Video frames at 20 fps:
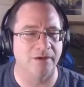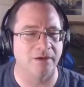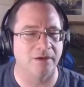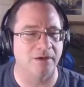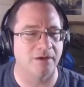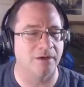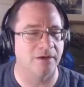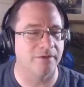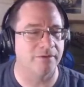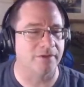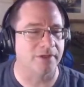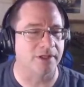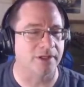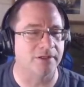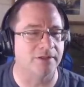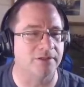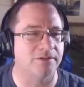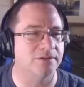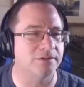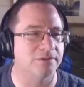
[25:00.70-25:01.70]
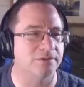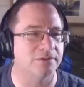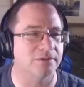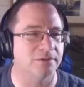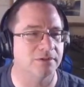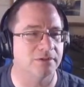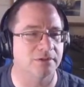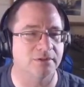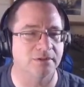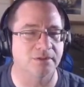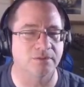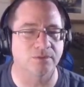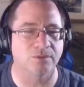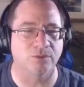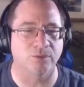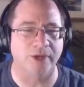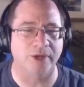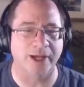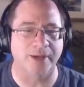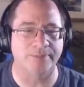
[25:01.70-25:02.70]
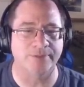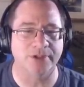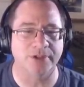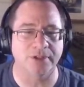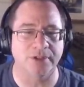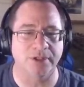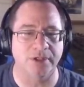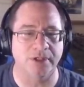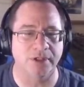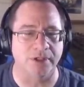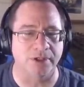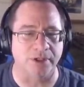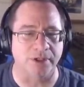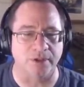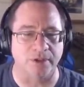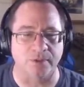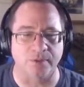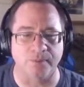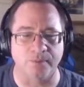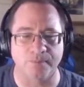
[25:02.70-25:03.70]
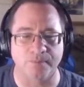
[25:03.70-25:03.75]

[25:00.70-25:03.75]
are these wrapped cargo?